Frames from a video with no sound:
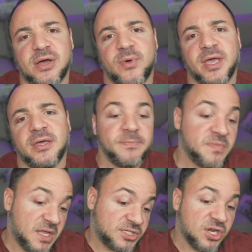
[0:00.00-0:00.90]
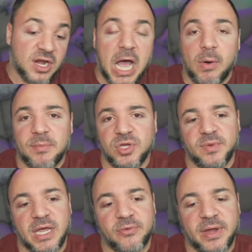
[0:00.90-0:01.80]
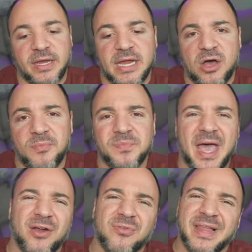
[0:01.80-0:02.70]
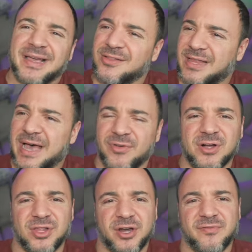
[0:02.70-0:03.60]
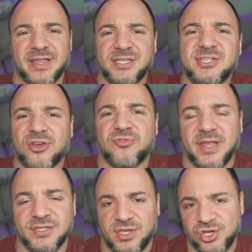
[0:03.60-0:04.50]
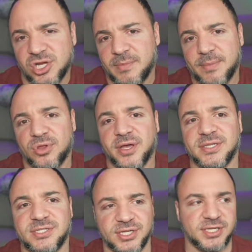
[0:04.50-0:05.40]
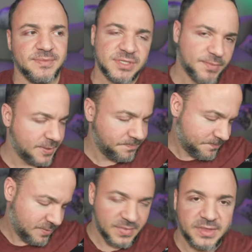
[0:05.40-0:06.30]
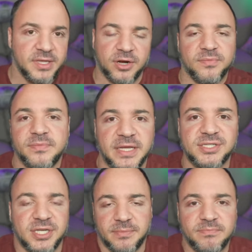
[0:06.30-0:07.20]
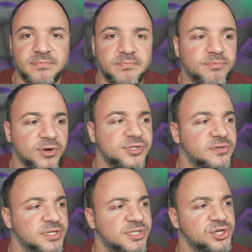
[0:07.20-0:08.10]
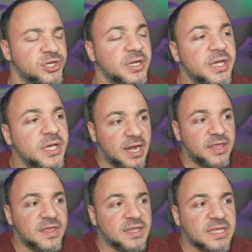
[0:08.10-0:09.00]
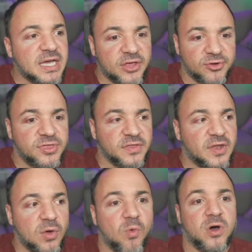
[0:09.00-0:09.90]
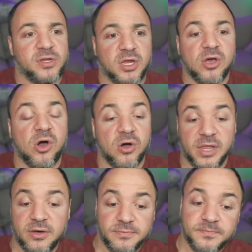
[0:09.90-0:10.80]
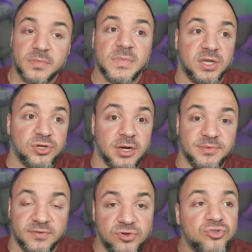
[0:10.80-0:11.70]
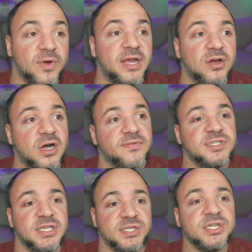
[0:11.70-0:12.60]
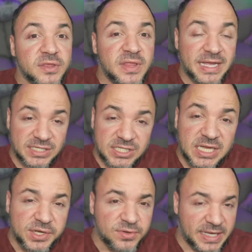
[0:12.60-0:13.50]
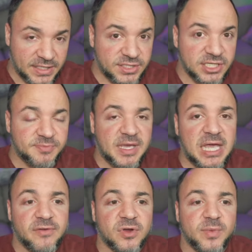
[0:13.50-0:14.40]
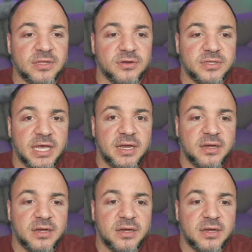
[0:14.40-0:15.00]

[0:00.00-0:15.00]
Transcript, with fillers: way. That's not how I'm doing it right now. I don't like having a lot of like centralization in my plugin systems, but you know, that's a personal decision. I think the other thing that I wanted to call out in terms of trade offs is that single instance behavior we looked at